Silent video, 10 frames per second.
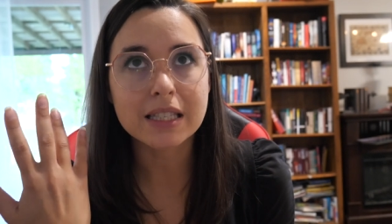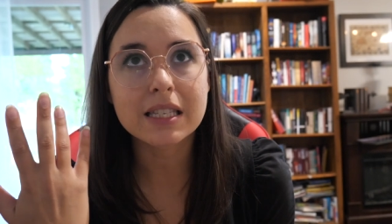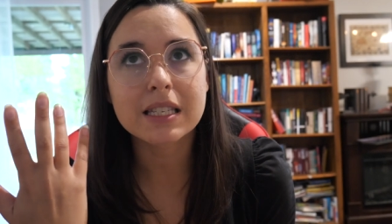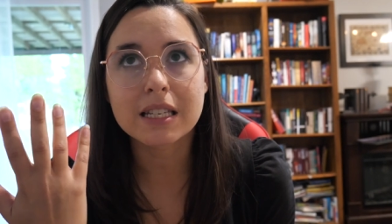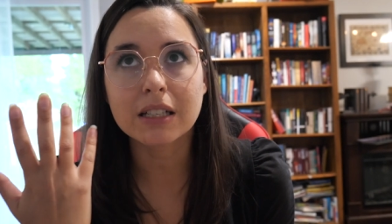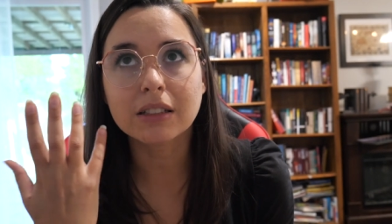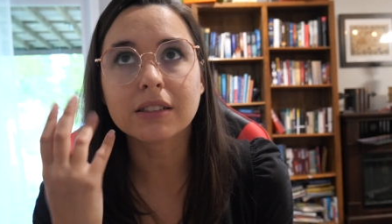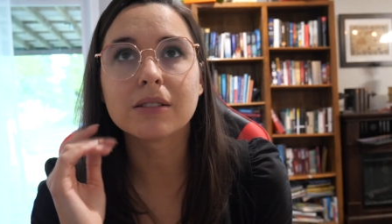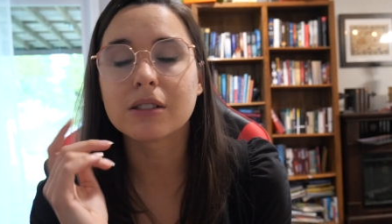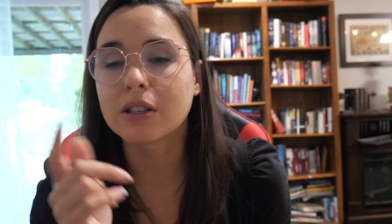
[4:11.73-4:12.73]
It's
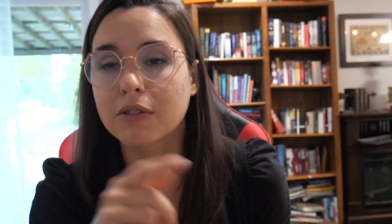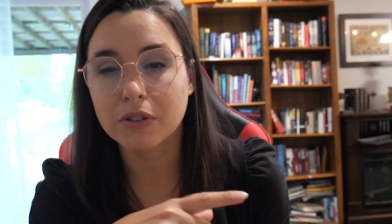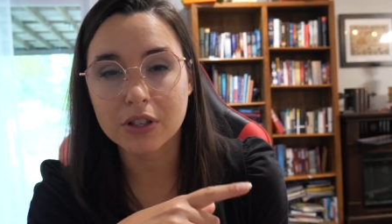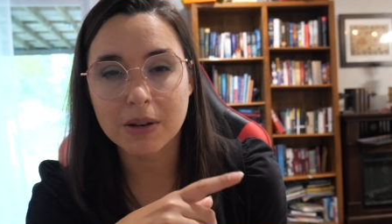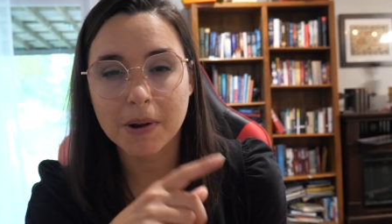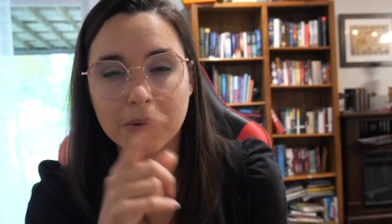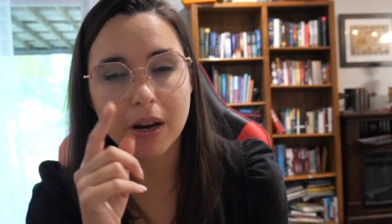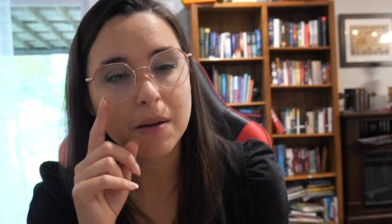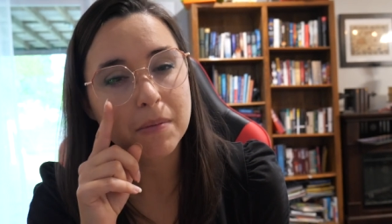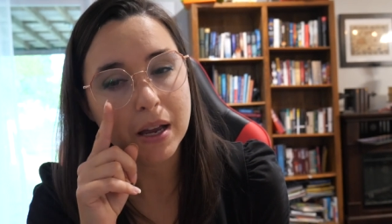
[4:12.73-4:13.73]
still, the first time I
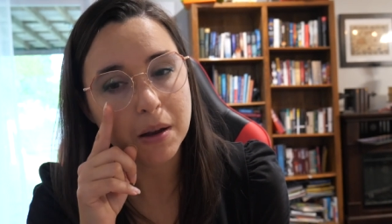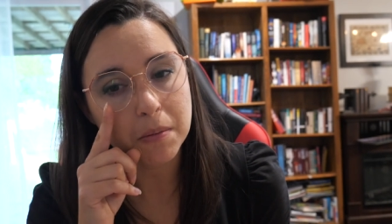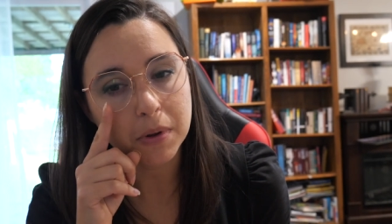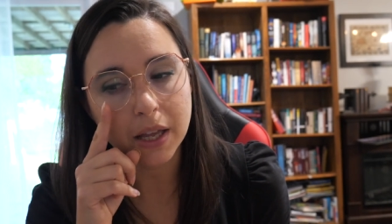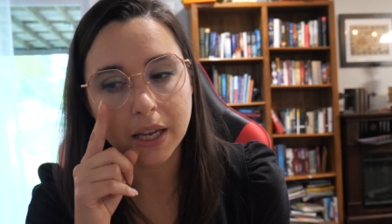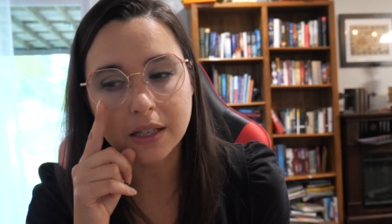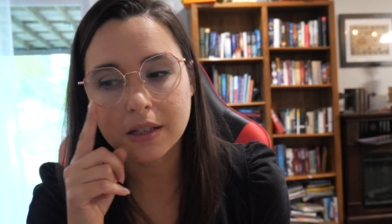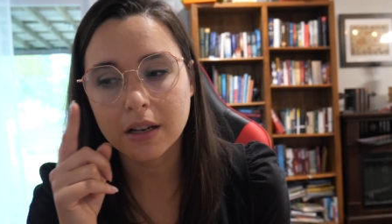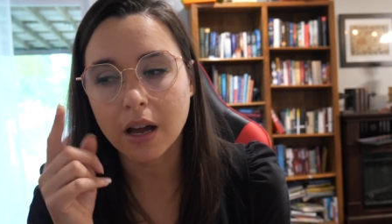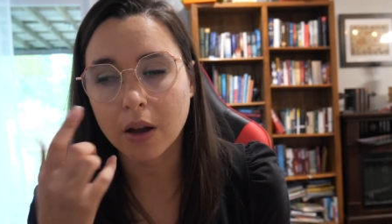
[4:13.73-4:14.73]
read it, my
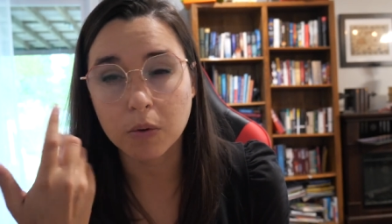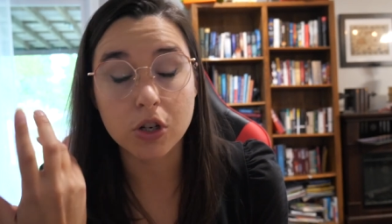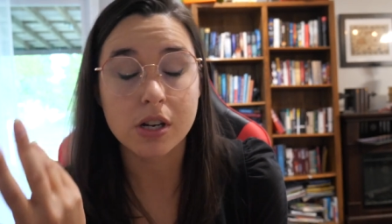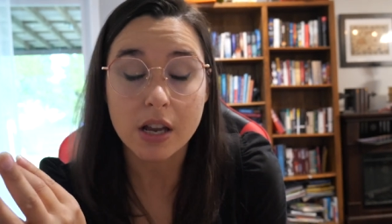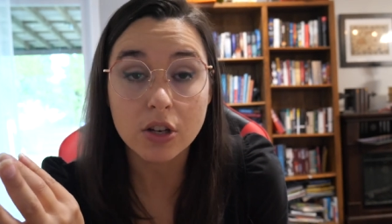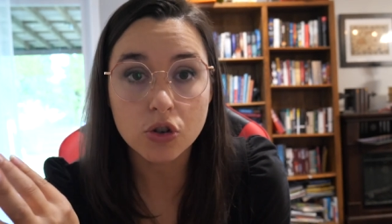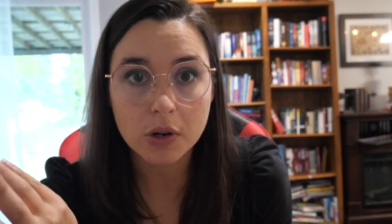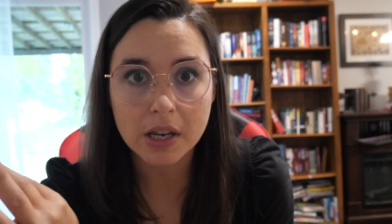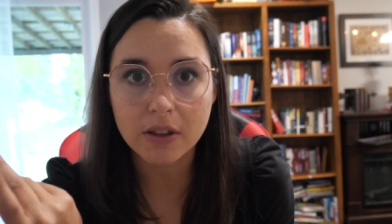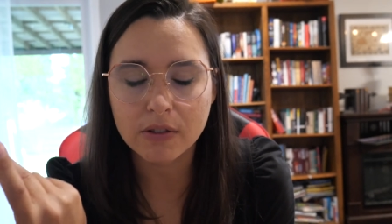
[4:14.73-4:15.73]
complaint, uh, which I
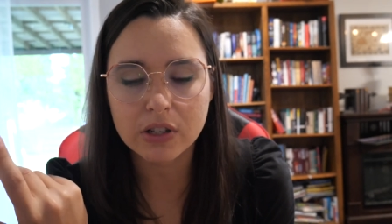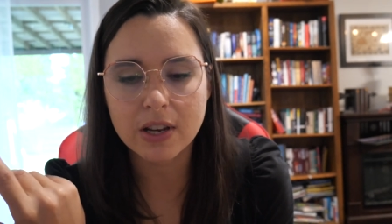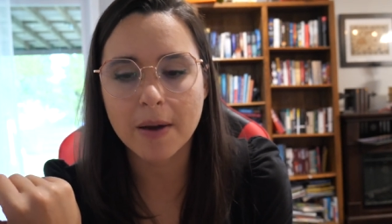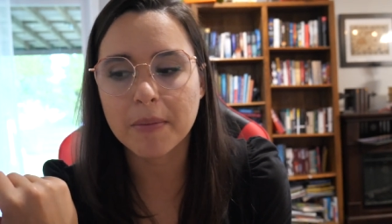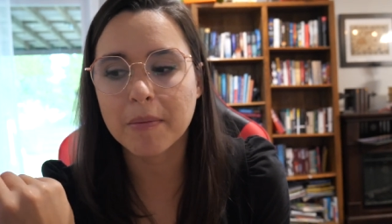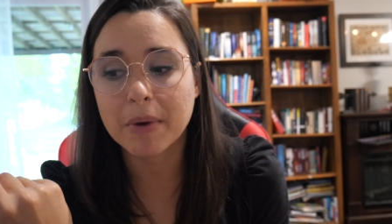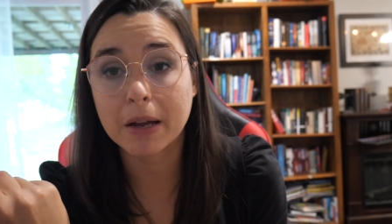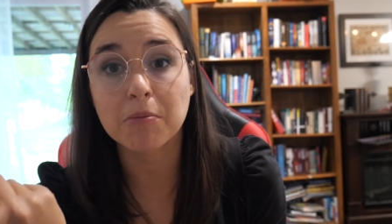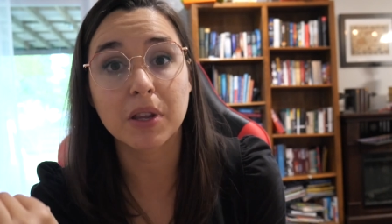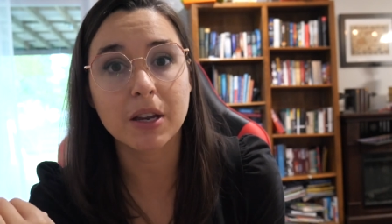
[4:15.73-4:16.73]
enjoyed it the first time, but my
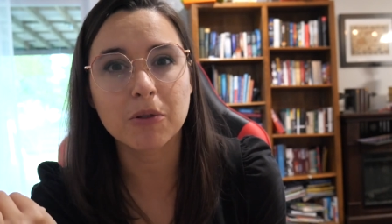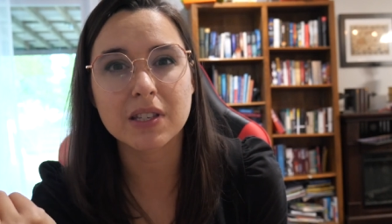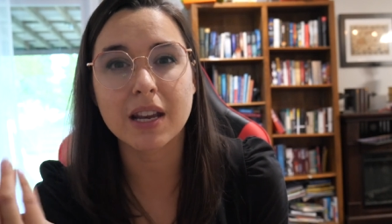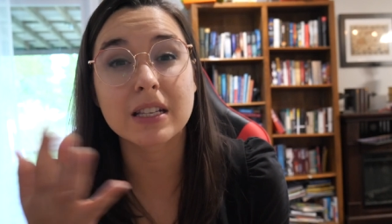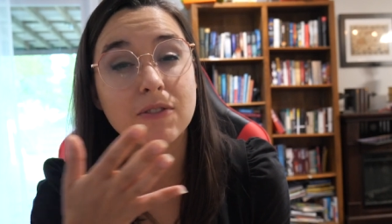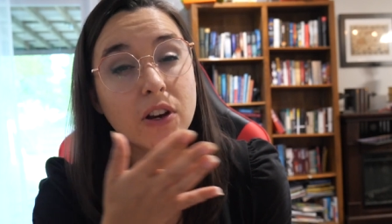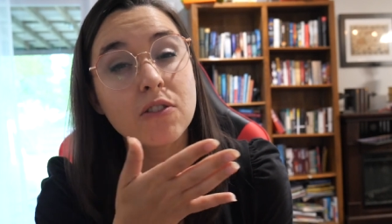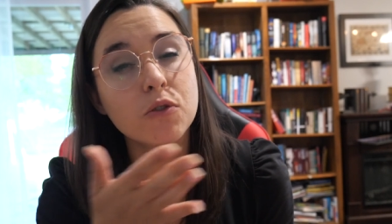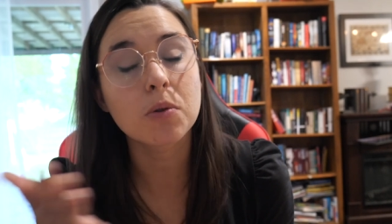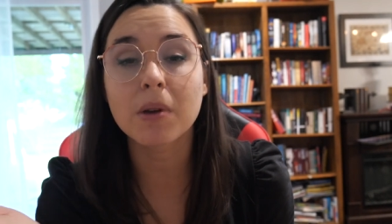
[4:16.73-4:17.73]
complaint was that it's
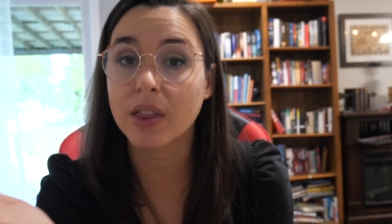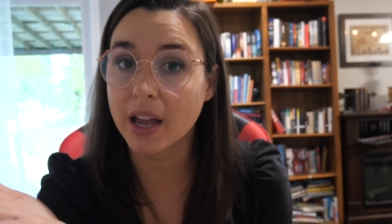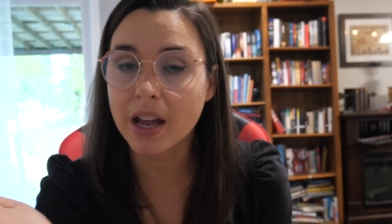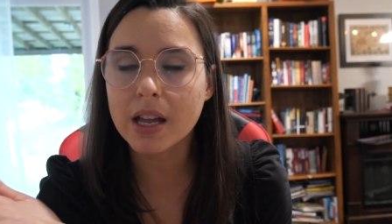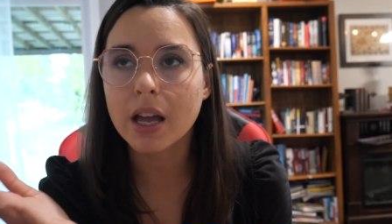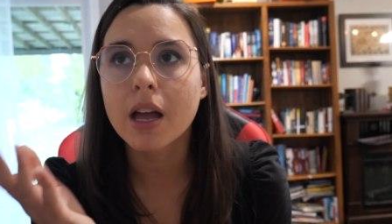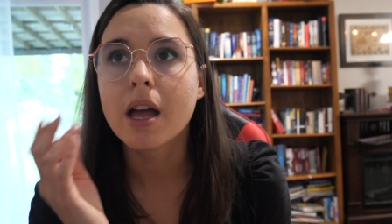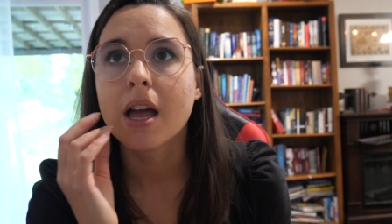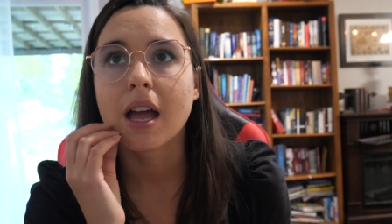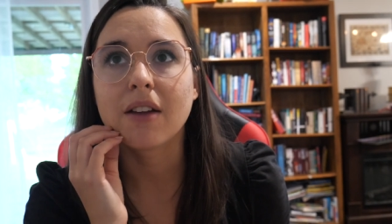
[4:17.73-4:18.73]
very formulaic
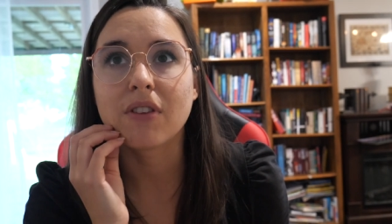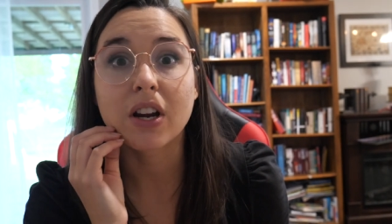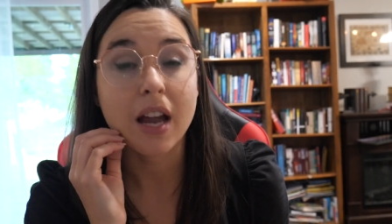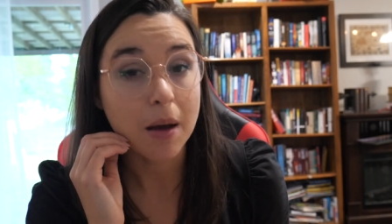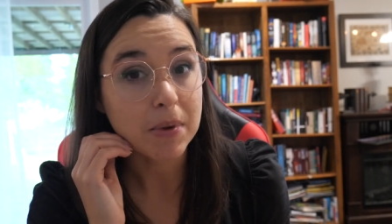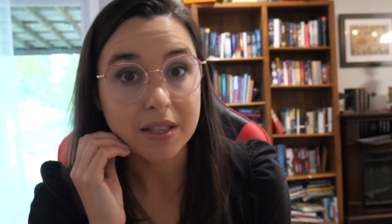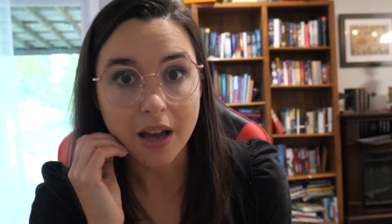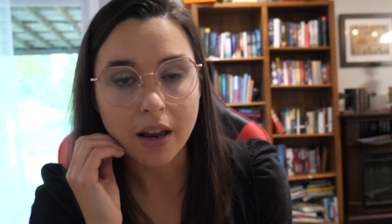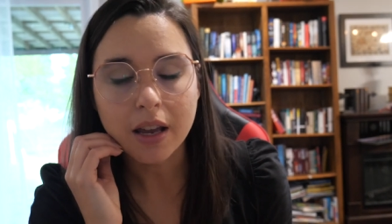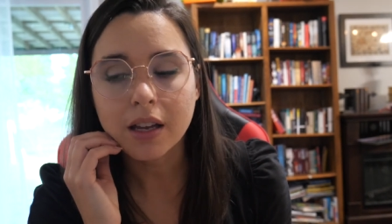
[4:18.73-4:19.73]
and very
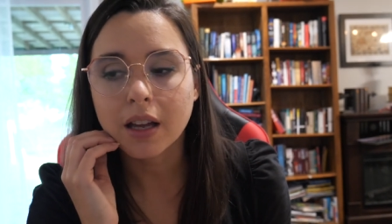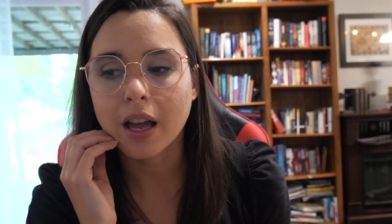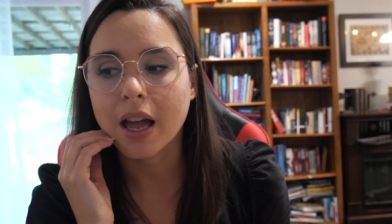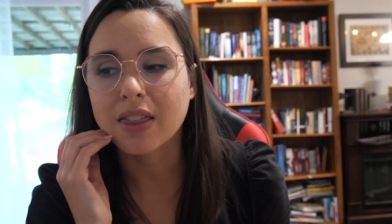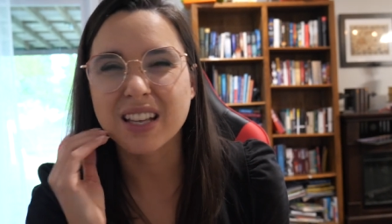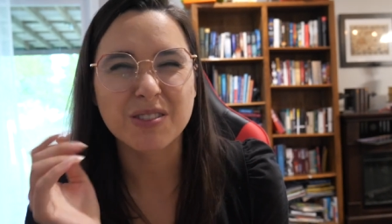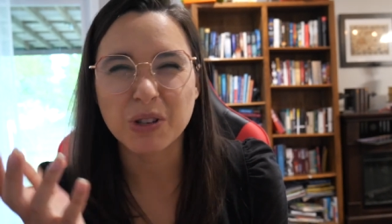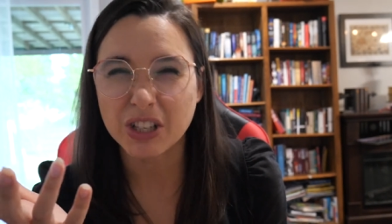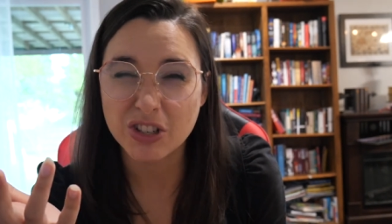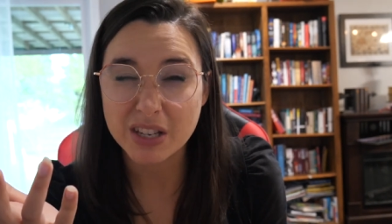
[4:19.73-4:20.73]
episodic, and that's
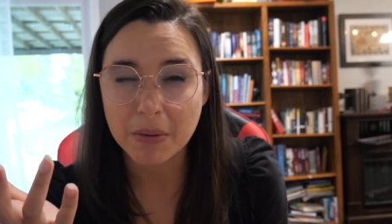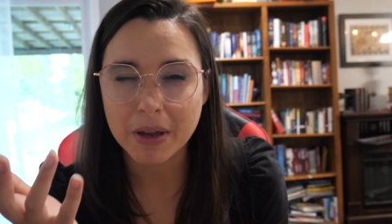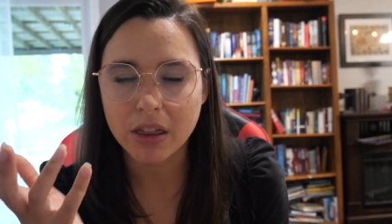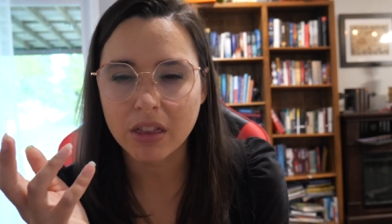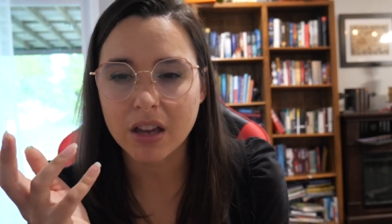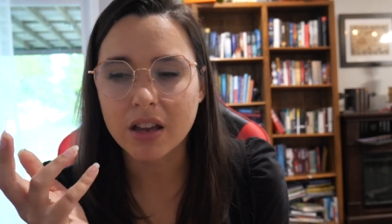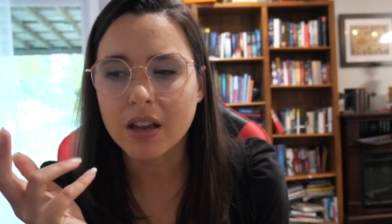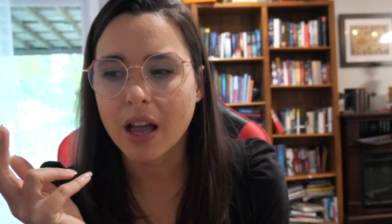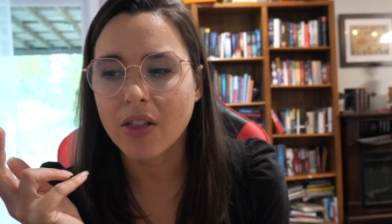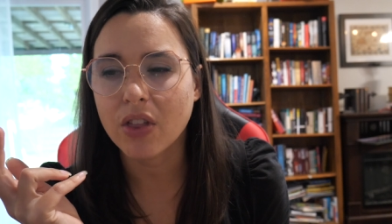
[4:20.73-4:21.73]
really just not my
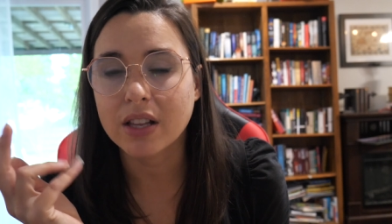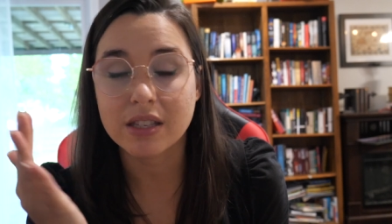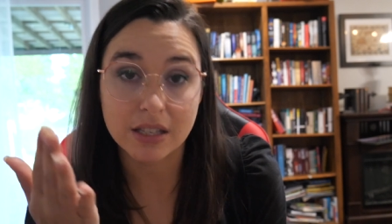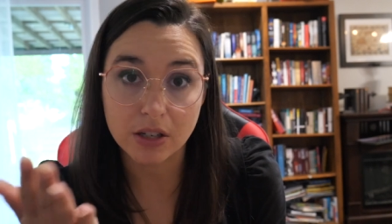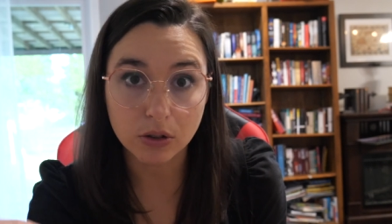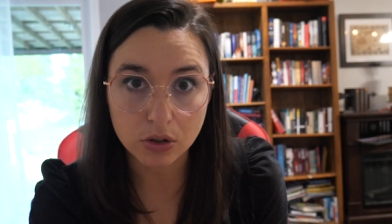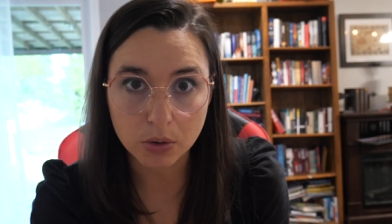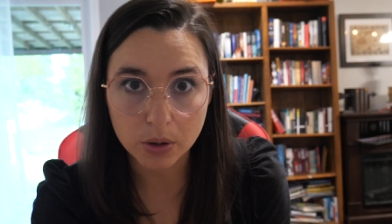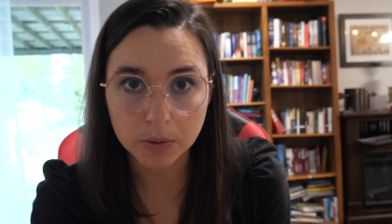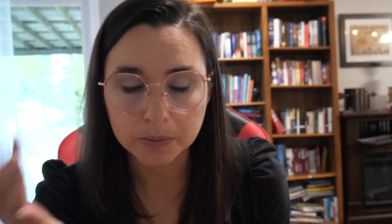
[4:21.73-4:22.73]
thing, and that's still
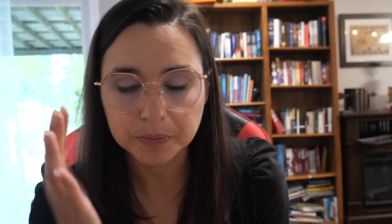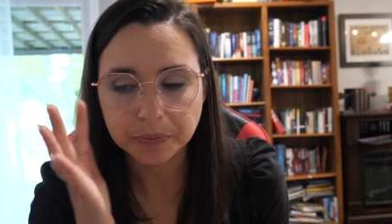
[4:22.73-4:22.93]
true.